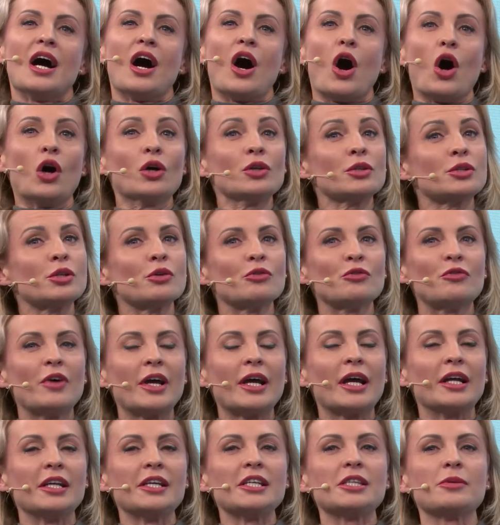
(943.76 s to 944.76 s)
Also,
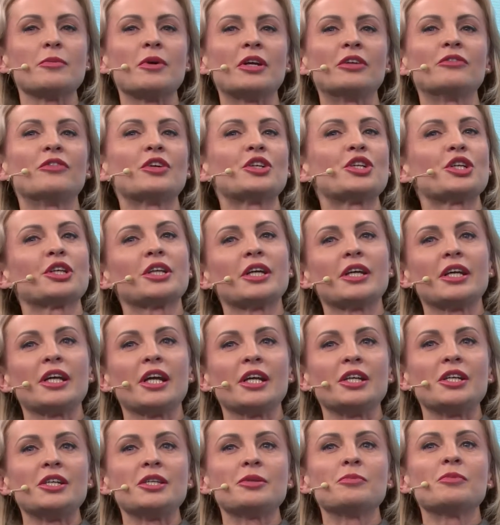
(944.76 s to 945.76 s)
veganism and
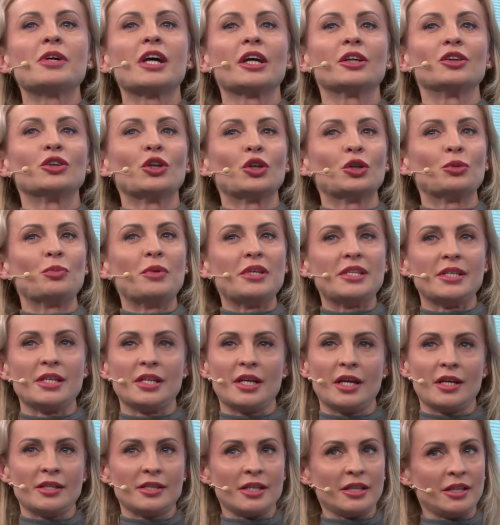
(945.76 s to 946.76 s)
vegetarianism cannot be seen
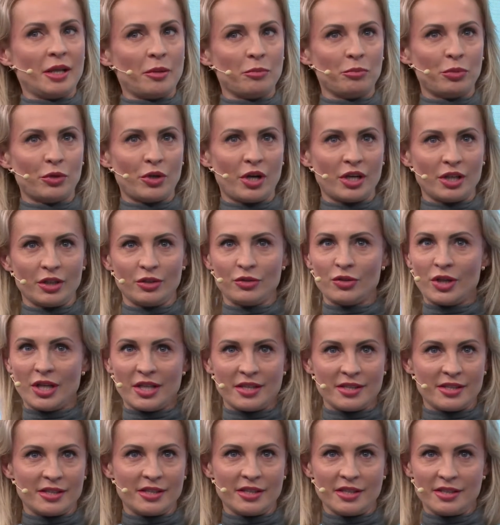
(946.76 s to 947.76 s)
as a temporary
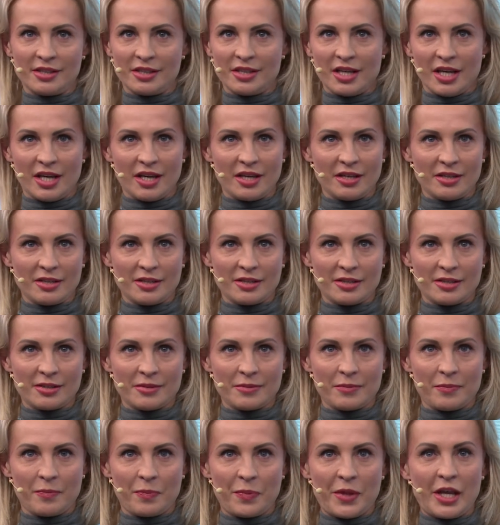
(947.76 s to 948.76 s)
trend these
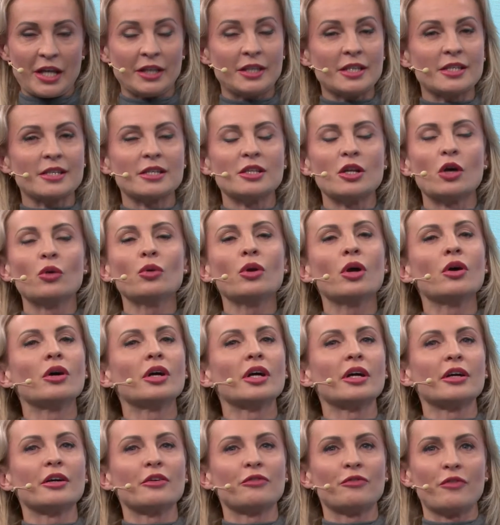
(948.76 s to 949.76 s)
days. It is no
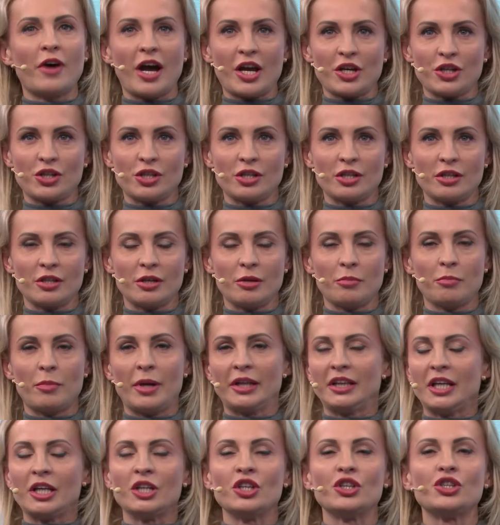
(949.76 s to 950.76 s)
longer a fashion,
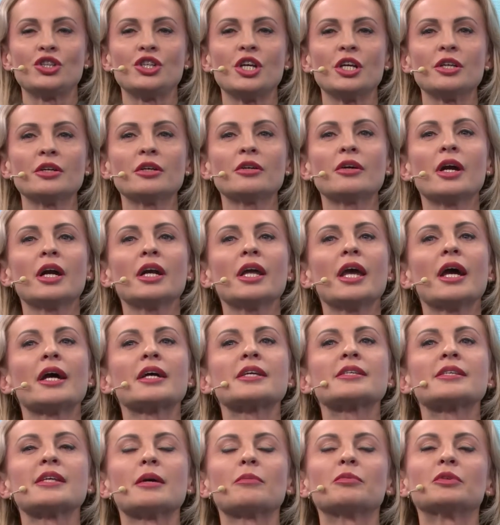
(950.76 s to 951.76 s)
but a generally
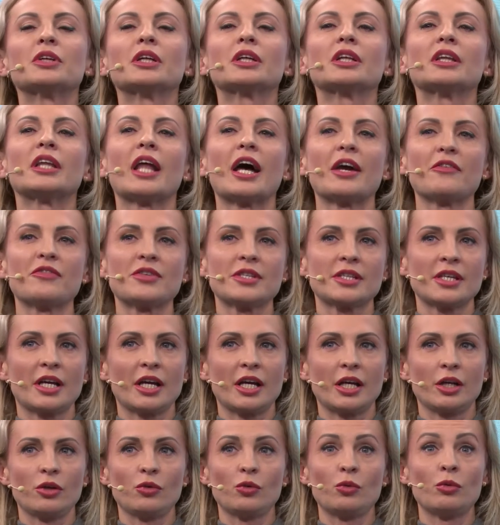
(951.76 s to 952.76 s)
accepted
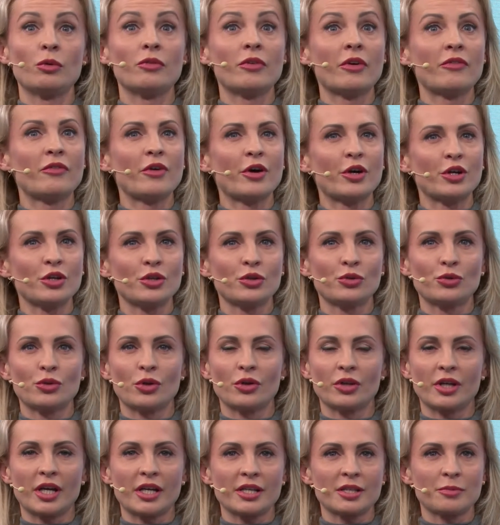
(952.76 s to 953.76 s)
lifestyle with a very
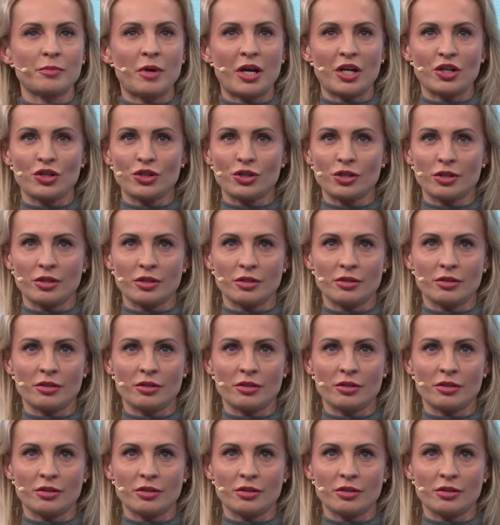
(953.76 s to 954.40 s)
strong expansion.